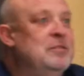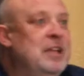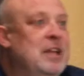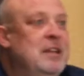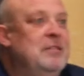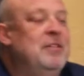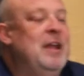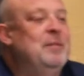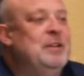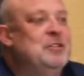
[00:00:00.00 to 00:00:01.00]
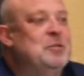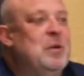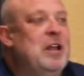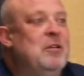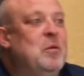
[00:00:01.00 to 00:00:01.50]
and the families as
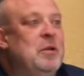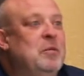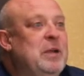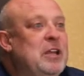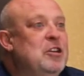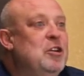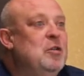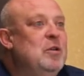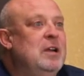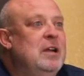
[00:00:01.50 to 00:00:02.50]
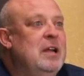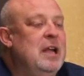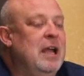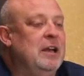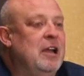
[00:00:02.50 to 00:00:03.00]
well of what we can do,
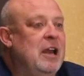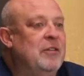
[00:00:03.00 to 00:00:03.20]
and kind of